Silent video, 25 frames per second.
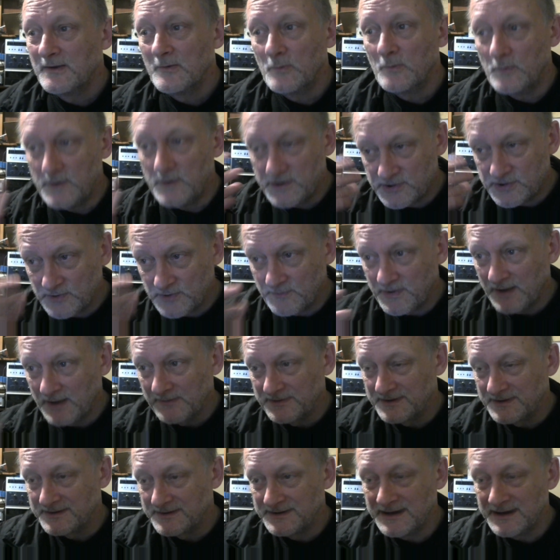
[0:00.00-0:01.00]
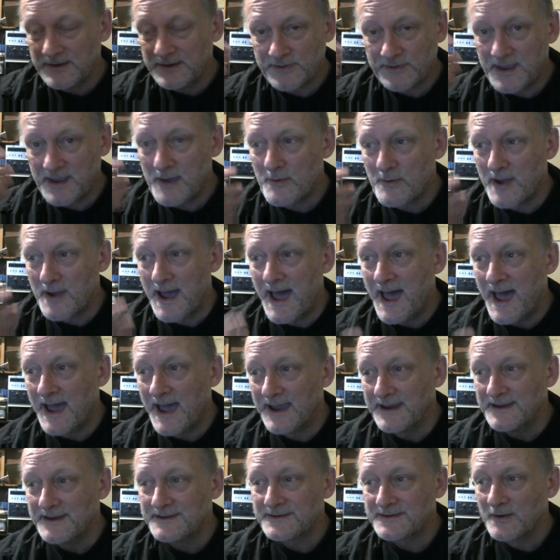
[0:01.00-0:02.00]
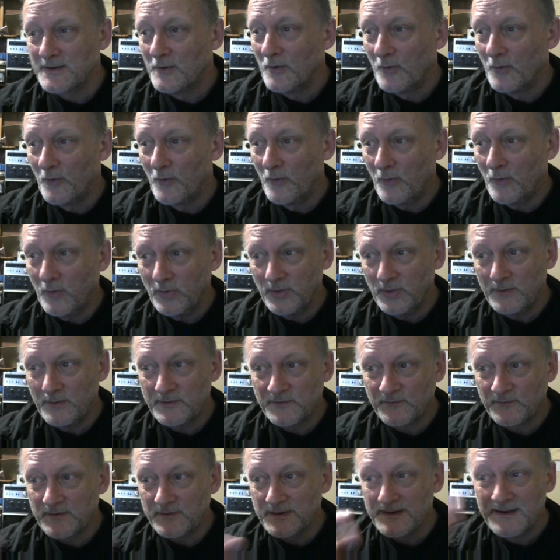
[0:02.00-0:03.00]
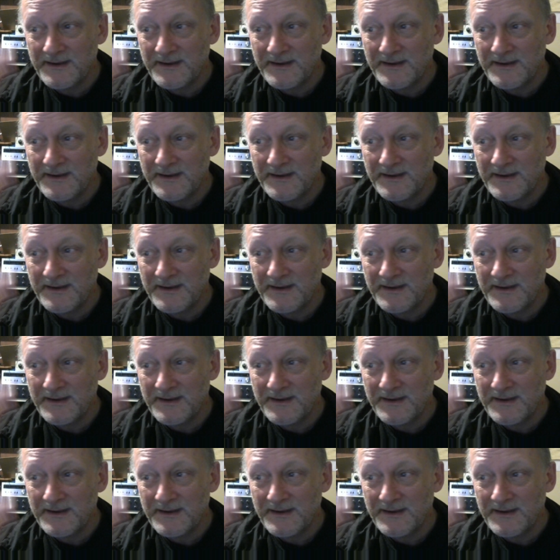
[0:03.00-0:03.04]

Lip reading: We should be able to see with our eyes all those